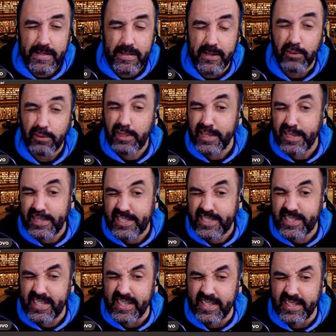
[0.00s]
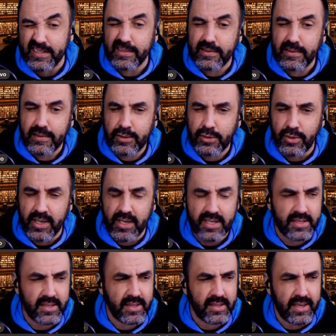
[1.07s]
don't instill
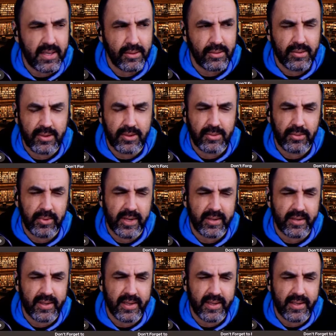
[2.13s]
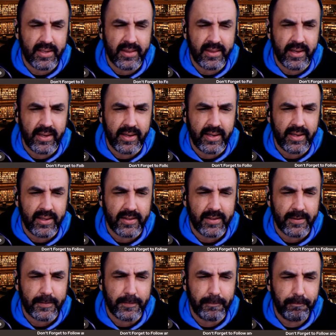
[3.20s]
trust. They look weird.
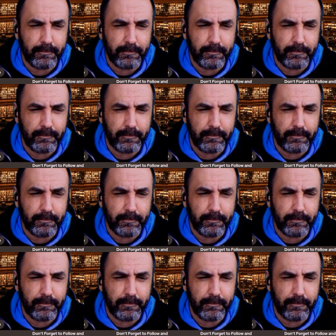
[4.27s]
They